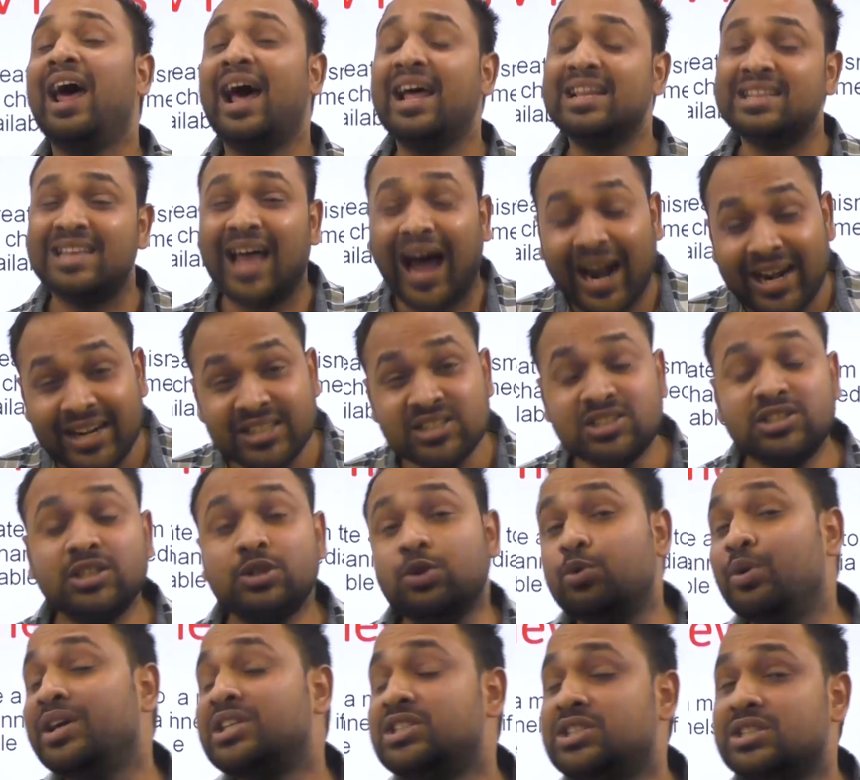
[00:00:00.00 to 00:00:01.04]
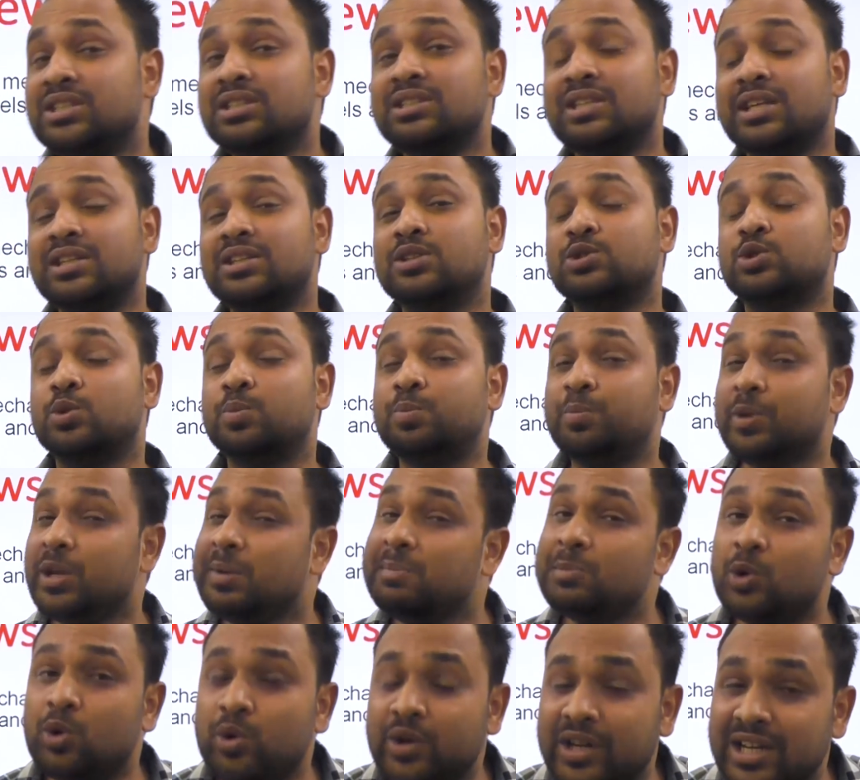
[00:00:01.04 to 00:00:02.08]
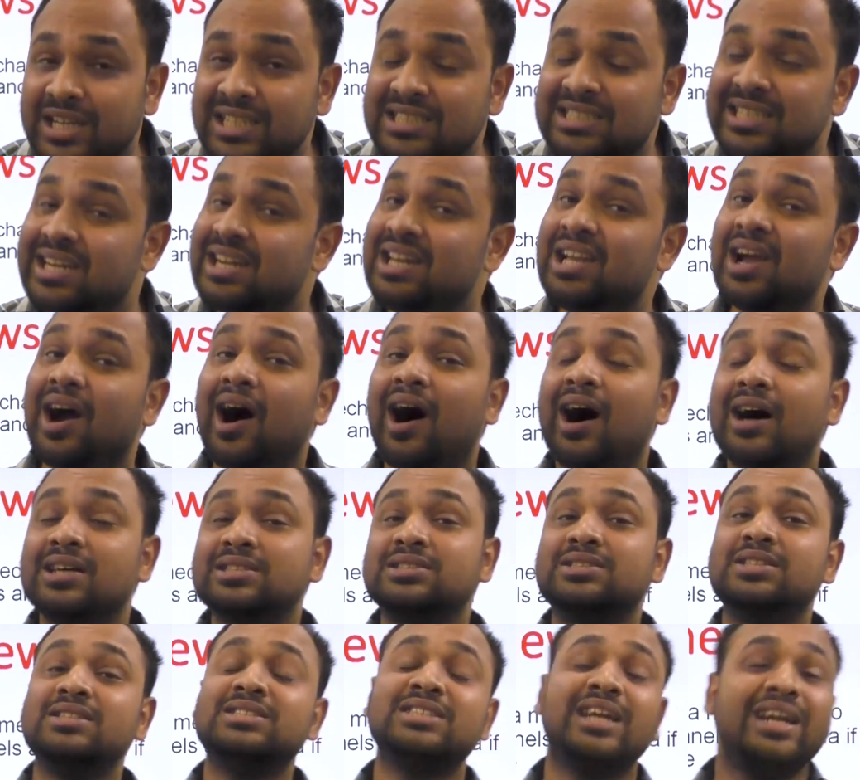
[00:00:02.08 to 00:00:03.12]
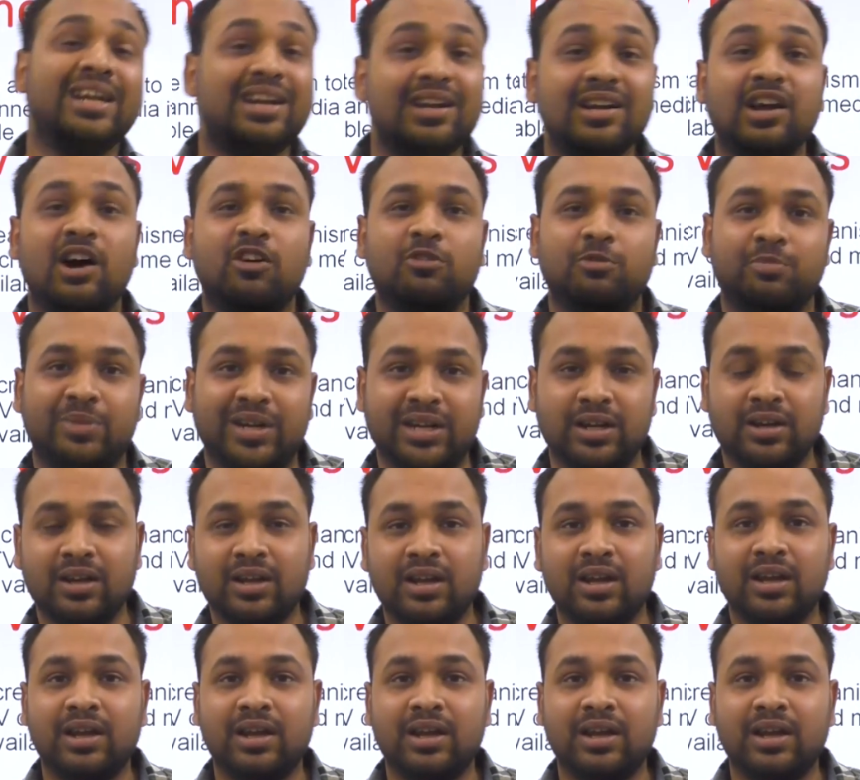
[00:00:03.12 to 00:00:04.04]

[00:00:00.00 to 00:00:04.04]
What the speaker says: And that is the question that the Supreme Court recently asked the central government.